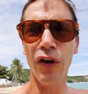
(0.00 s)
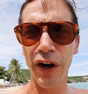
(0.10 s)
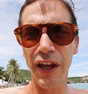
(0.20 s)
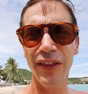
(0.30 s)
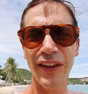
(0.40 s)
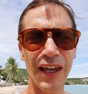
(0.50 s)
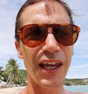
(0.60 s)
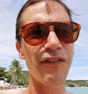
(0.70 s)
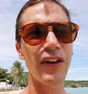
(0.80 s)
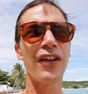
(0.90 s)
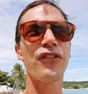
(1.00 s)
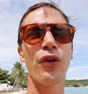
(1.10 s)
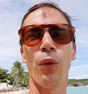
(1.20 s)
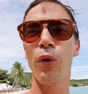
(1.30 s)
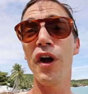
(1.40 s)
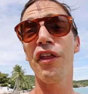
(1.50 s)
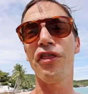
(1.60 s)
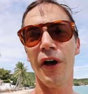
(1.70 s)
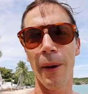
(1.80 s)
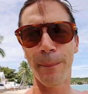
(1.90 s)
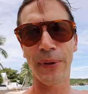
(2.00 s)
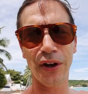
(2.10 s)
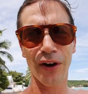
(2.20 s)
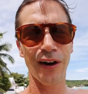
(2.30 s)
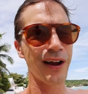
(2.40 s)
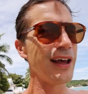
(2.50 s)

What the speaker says: or in the evenings with a beer.